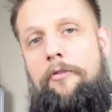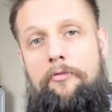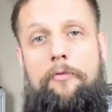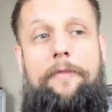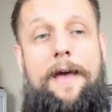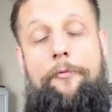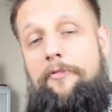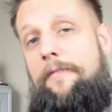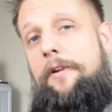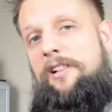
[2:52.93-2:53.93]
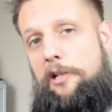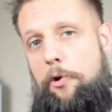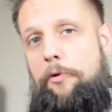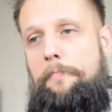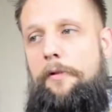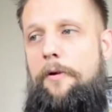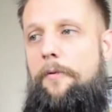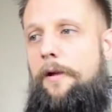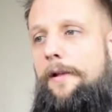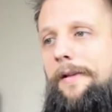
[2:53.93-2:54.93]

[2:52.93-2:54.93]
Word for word: So that was even a lower blow.